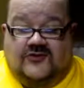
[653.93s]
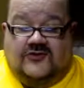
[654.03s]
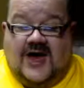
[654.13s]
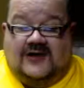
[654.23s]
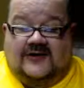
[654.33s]

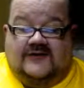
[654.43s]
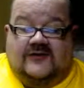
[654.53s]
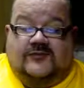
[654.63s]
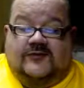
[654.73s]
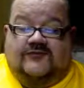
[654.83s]
that leaves
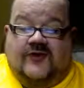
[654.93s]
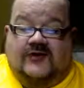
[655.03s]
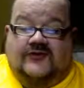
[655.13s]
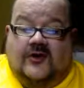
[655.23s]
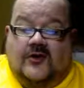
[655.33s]
us with
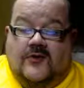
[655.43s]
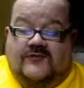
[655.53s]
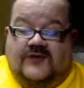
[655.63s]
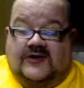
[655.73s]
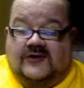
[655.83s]
Fresno,
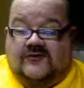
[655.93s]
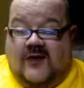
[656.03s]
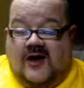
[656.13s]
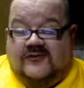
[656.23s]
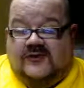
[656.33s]
Phoenix
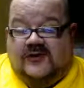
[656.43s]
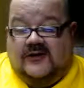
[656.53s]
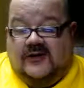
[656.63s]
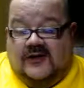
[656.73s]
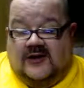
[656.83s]

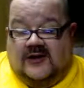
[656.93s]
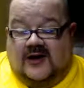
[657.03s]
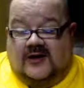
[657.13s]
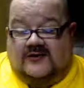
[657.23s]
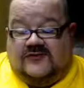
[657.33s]
Rising,
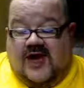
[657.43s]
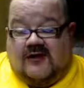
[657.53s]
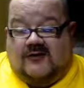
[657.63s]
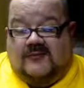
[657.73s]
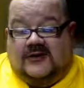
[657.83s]
and
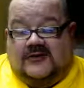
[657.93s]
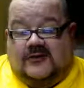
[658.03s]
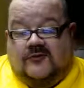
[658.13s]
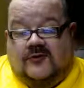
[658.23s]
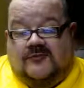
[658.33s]
Sacramento
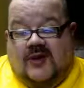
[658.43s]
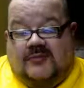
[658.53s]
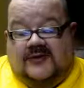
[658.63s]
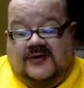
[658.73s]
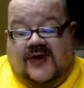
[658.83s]

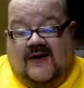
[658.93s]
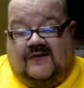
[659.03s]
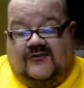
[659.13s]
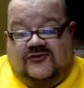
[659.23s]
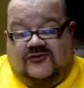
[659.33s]
Republic
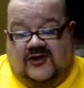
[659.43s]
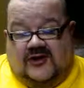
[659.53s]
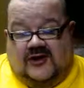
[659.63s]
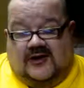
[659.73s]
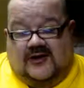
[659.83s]

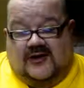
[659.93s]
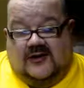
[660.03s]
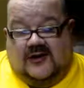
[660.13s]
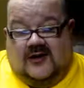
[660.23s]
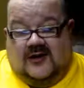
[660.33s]
FC.
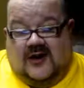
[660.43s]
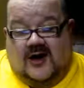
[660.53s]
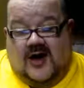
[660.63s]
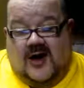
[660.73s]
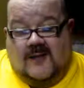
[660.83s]

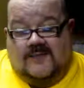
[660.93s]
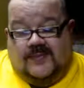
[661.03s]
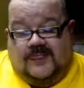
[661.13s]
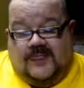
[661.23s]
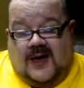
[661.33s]
Um,
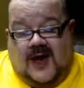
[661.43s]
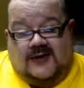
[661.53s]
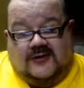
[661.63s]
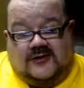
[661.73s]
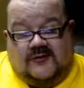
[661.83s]
I
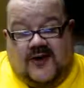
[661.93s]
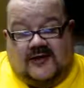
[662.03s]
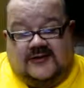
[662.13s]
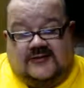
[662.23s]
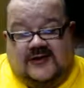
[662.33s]
look
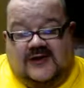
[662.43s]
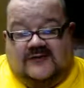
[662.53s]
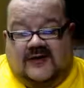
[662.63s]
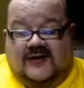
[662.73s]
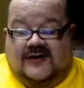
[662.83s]
around at these.
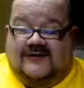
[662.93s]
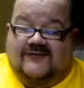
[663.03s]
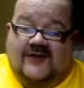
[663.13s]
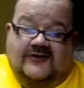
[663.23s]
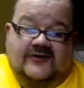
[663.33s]

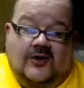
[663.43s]
Fresno